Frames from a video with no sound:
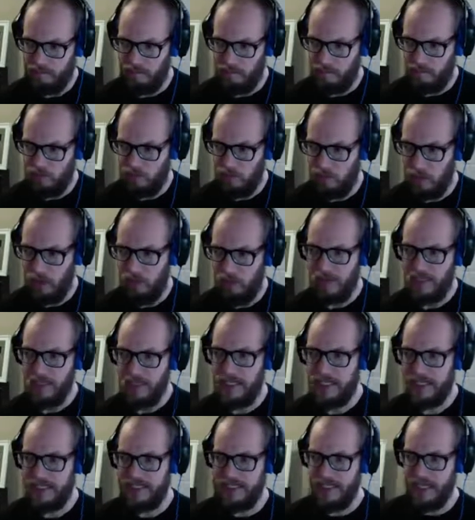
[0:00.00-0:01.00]
most
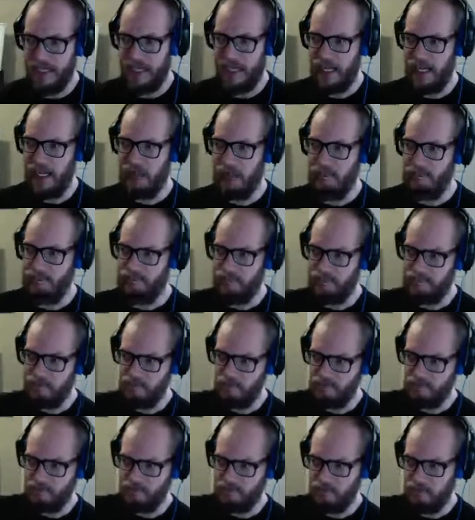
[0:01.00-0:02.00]
of the time
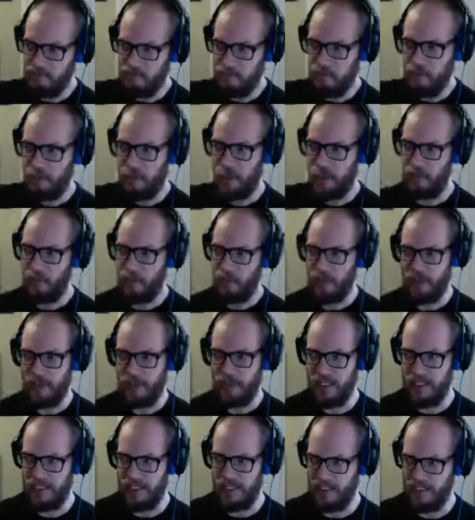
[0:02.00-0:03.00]
people
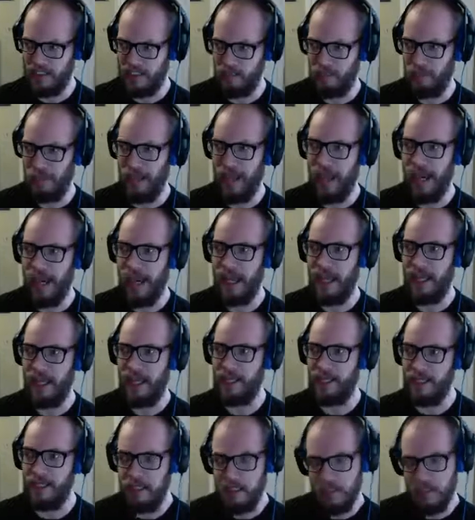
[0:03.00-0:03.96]
think it's bad,